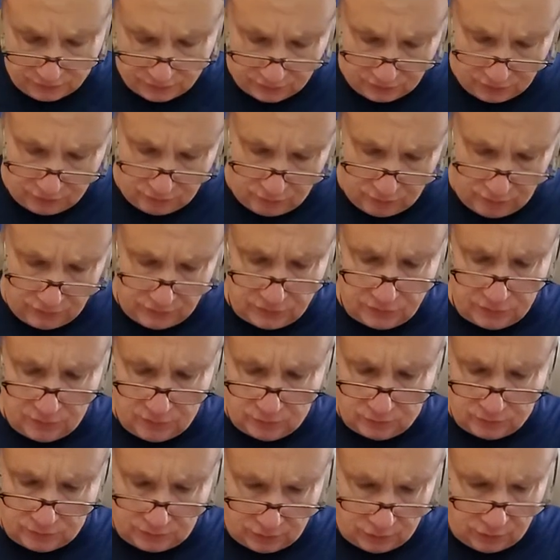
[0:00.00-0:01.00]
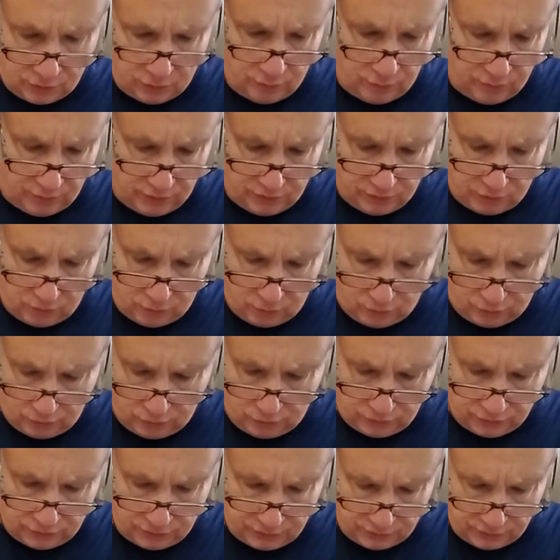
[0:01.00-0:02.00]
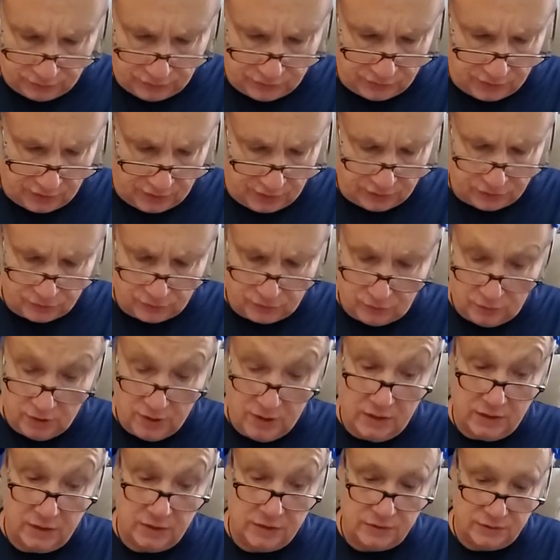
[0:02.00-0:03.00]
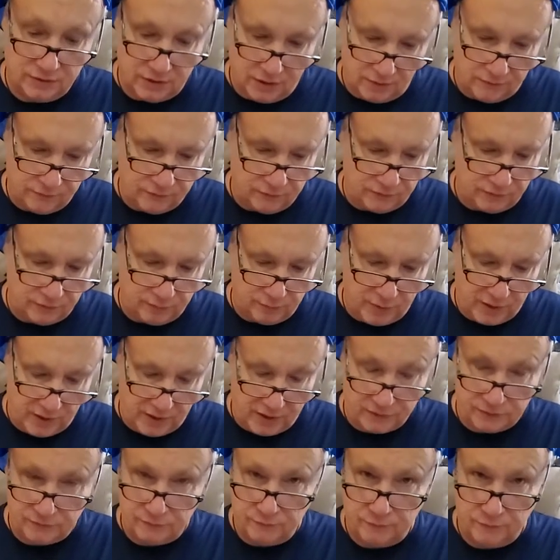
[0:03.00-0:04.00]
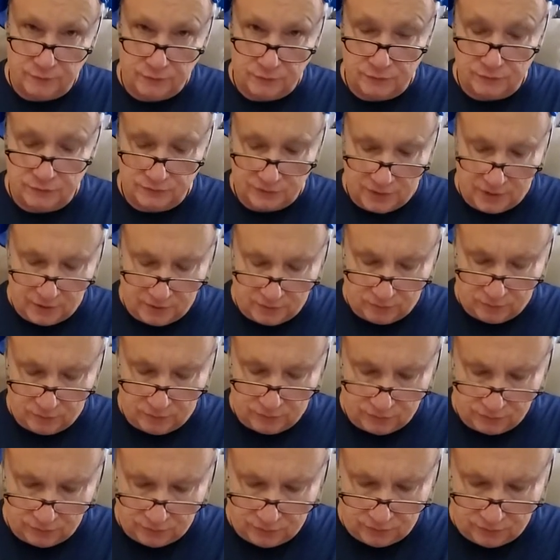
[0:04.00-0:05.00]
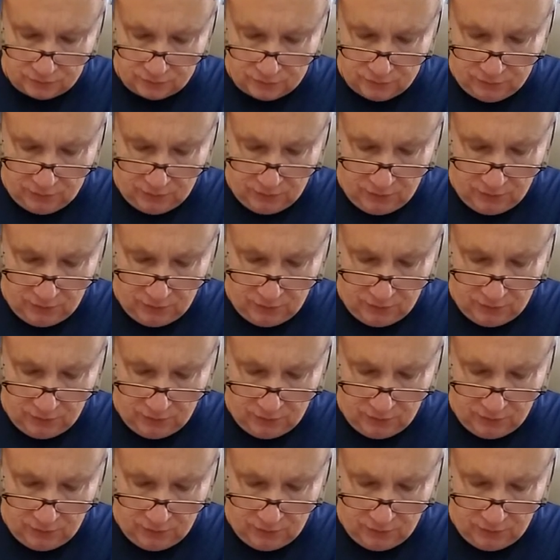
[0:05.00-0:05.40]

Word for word: It could be someone a little bit older, substantial, definitely past first Saturn return,